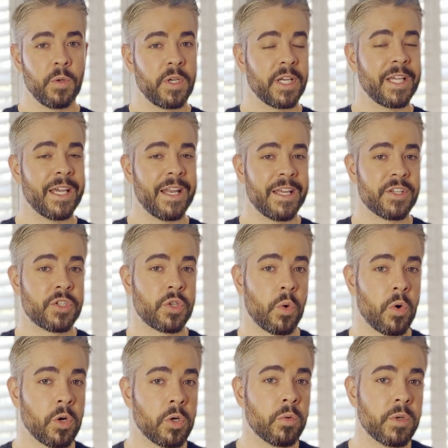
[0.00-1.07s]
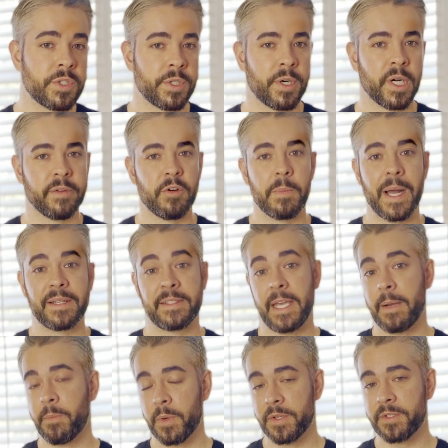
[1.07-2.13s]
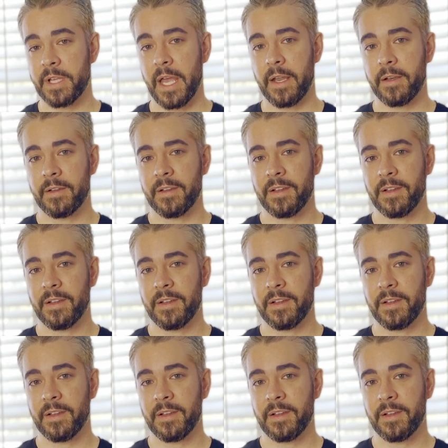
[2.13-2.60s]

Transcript: could get a historical return of about ten percent.